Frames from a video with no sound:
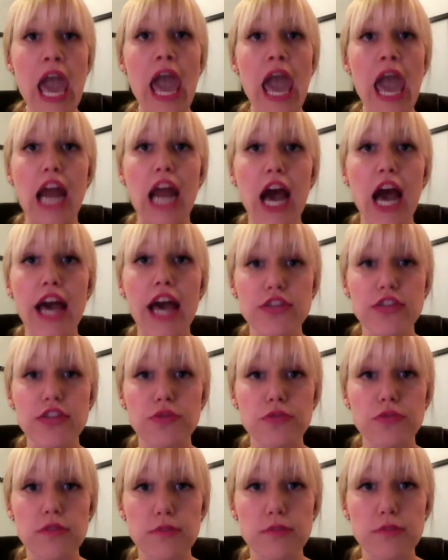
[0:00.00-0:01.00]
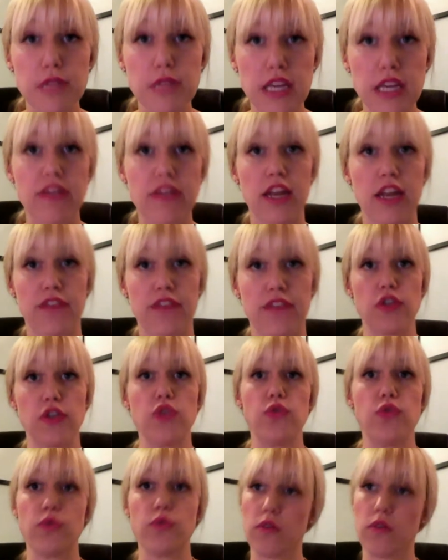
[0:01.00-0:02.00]
And I truly believe that if
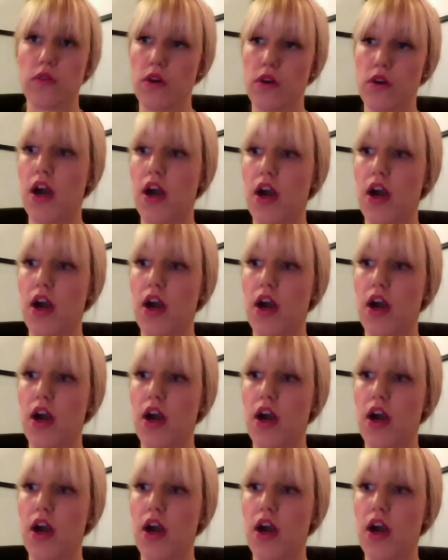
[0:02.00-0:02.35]
you